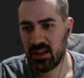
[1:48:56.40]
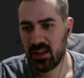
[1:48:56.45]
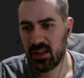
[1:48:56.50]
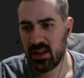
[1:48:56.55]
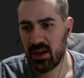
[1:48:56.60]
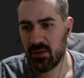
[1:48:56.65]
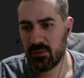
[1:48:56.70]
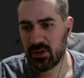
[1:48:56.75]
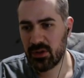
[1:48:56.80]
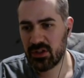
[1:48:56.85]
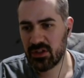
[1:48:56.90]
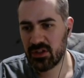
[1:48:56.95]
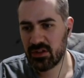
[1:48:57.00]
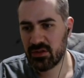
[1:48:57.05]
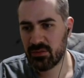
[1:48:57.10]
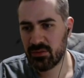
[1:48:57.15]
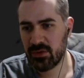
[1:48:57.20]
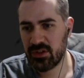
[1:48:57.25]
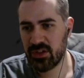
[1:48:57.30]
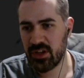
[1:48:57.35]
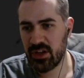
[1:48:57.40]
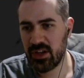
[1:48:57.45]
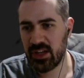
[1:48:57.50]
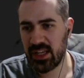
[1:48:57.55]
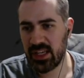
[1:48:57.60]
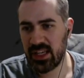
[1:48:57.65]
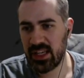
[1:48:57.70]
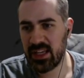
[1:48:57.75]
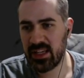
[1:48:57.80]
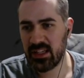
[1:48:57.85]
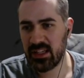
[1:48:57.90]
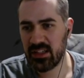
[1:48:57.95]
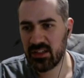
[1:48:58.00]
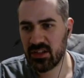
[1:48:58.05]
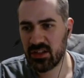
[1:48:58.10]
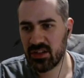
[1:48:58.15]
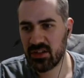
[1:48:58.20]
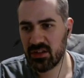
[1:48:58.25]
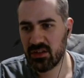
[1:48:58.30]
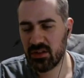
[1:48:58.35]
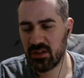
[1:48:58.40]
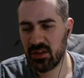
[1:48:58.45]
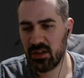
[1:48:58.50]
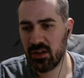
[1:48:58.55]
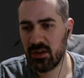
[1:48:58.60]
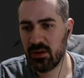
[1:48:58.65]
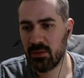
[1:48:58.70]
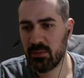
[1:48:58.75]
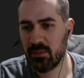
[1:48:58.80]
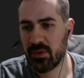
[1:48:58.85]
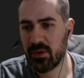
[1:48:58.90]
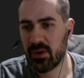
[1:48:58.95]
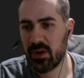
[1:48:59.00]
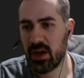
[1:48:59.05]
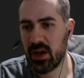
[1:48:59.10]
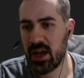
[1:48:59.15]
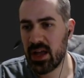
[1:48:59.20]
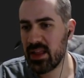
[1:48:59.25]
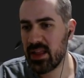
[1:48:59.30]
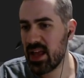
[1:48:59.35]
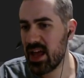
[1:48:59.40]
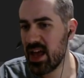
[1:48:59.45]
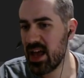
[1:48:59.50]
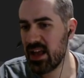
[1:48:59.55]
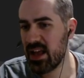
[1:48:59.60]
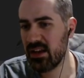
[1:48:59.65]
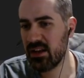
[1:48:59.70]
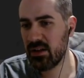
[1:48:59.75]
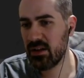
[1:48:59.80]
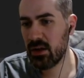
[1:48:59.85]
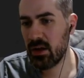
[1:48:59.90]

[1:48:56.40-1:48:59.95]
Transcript: Then we're just returning each loop. And then